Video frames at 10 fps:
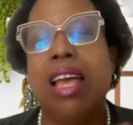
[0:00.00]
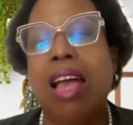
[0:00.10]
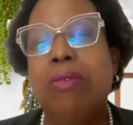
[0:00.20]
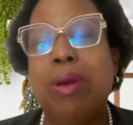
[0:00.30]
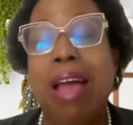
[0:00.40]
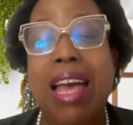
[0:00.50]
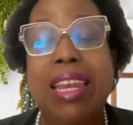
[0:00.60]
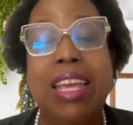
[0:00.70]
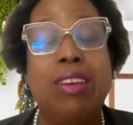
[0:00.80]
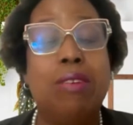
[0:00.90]
Have you
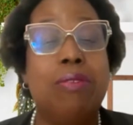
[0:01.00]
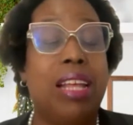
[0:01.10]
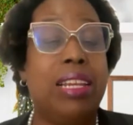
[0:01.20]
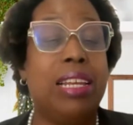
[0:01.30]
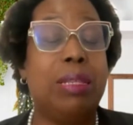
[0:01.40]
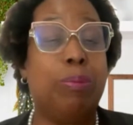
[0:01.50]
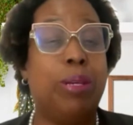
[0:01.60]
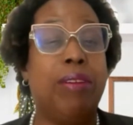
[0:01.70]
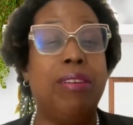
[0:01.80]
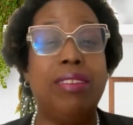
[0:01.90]
had any of that
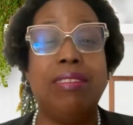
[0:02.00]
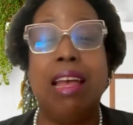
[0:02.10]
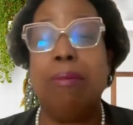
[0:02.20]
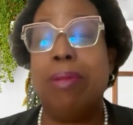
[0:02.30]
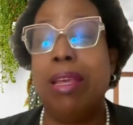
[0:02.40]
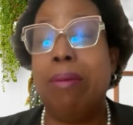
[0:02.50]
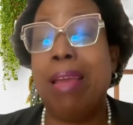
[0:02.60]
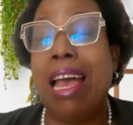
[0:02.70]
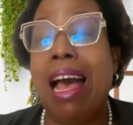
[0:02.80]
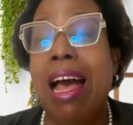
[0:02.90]
experience that may
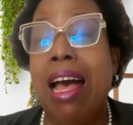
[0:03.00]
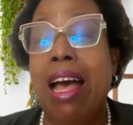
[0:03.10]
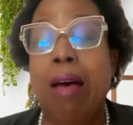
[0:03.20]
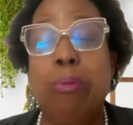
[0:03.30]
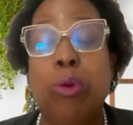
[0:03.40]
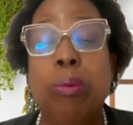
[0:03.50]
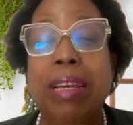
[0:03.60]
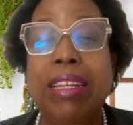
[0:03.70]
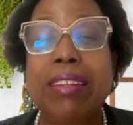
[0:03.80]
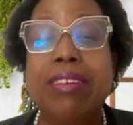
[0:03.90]
be an aha
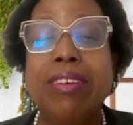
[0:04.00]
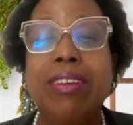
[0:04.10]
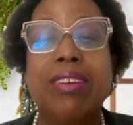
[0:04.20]
moment?